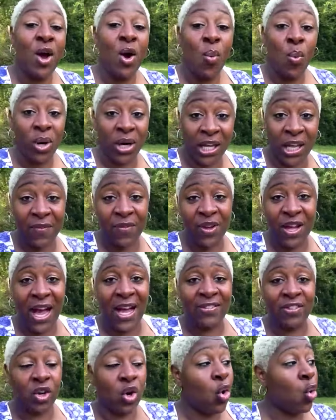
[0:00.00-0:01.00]
Want to give you
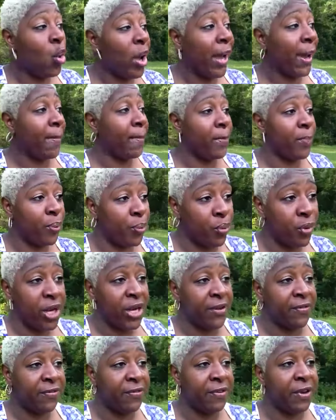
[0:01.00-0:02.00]
guys a quick
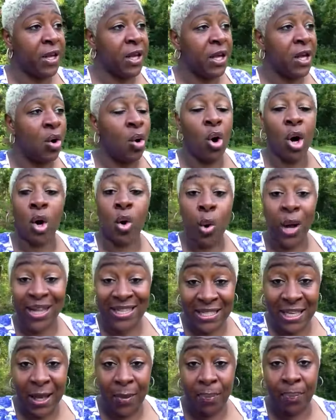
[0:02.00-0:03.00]
brief or a quick
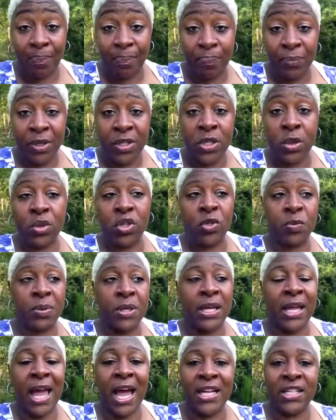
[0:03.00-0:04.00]
tip, so to
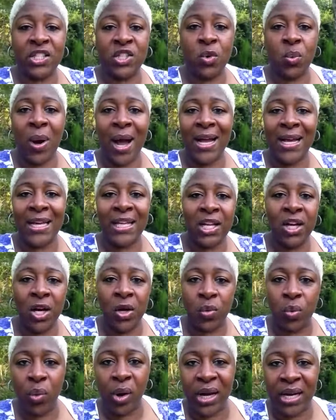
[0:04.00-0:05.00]
speak, as to why getting
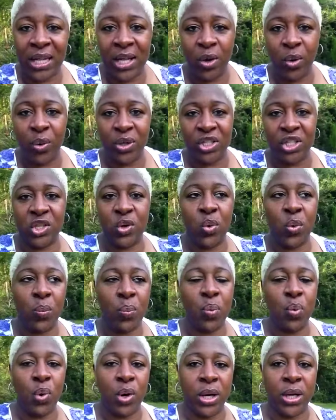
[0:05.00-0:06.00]
on radio is so
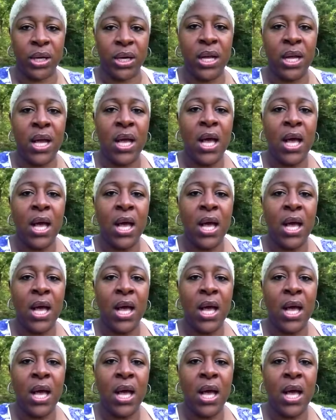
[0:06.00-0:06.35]
important.